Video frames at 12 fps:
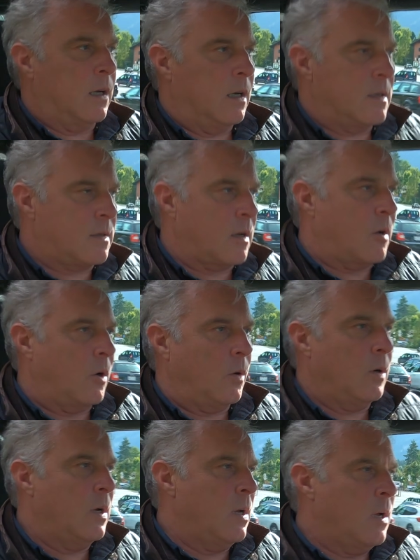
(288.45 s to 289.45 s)

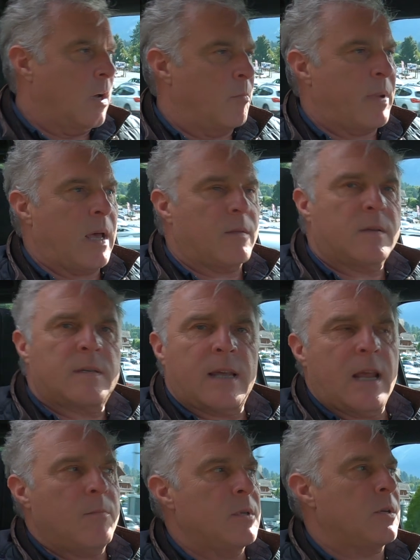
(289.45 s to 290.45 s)
So about the
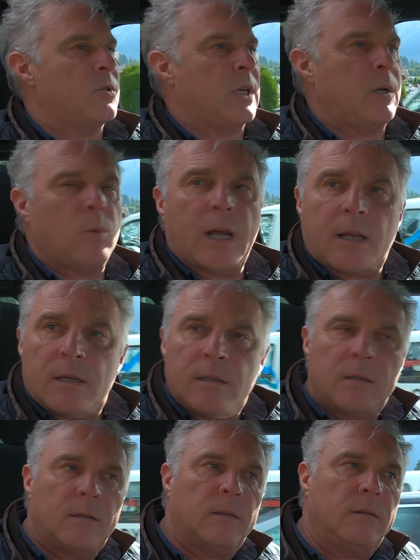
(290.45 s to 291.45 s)
same as a G-Wagon,
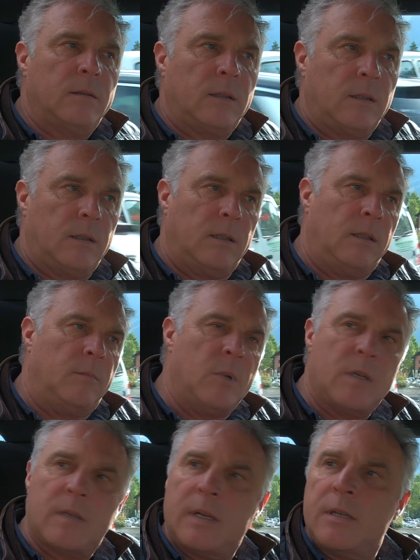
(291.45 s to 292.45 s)

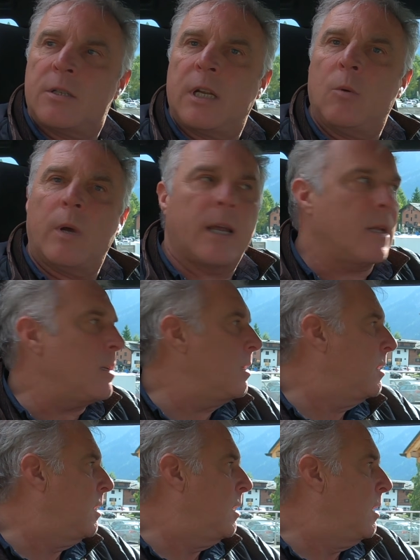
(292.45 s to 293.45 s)
Mercedes G-Wagon,
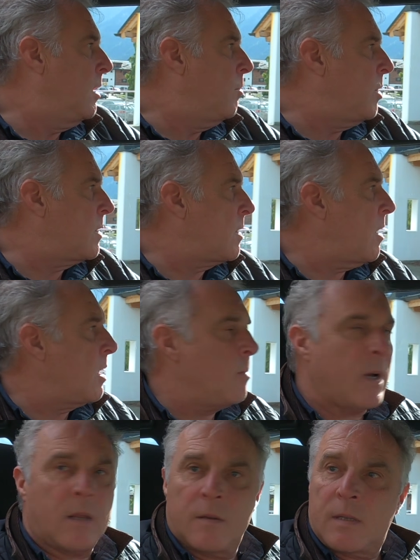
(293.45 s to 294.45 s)
but certainly
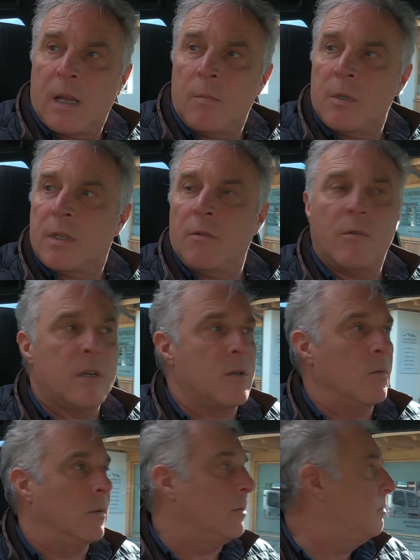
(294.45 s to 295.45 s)
about the same as the
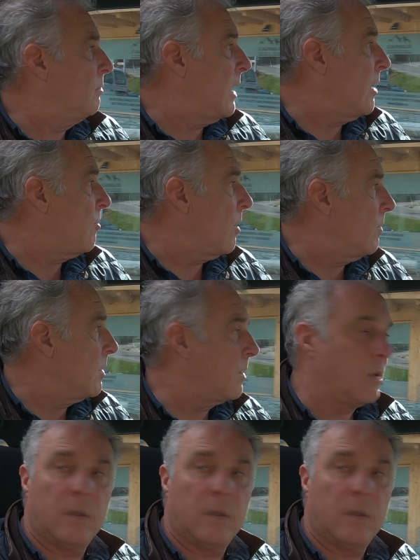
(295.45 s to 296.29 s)
original Land Rovers.